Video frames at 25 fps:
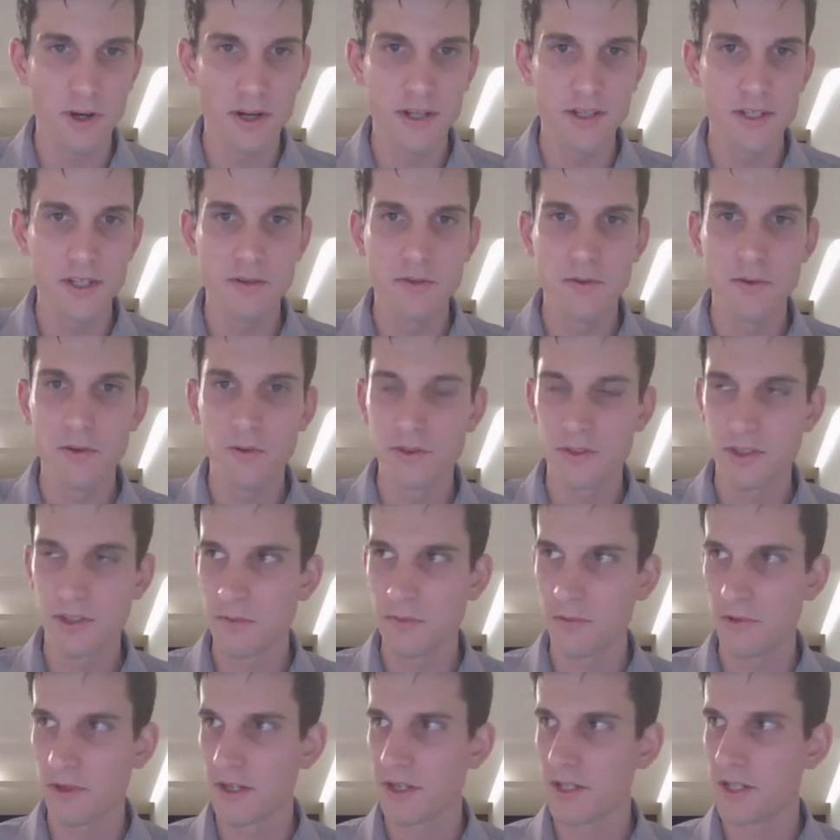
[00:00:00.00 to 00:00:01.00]
I did also
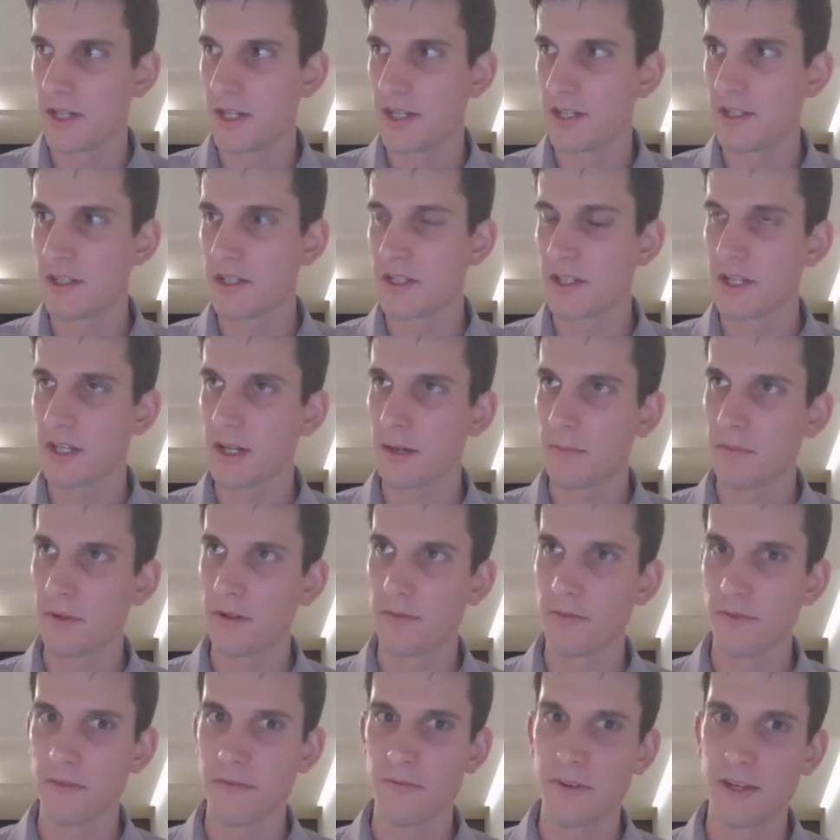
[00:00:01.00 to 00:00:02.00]
want to share just a couple
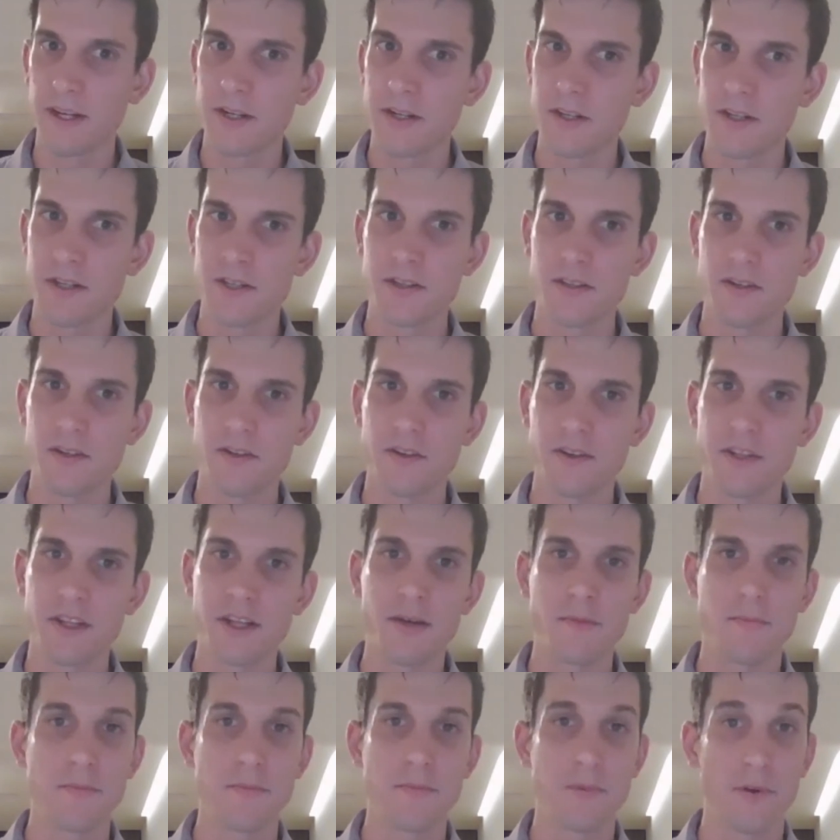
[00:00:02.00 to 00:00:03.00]
of reflections on
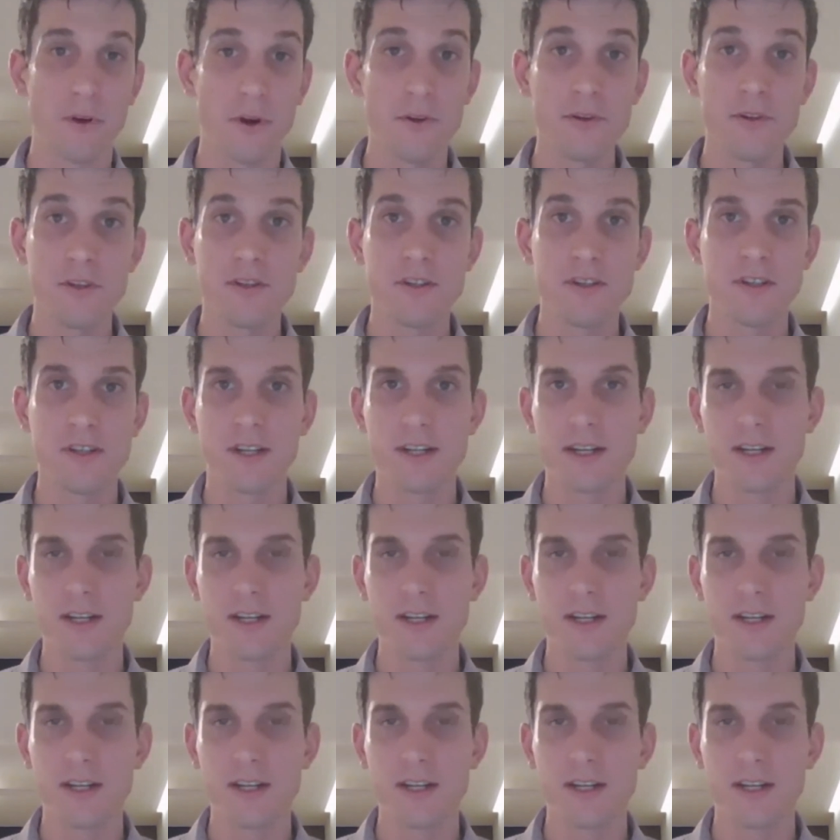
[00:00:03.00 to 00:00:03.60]
the approach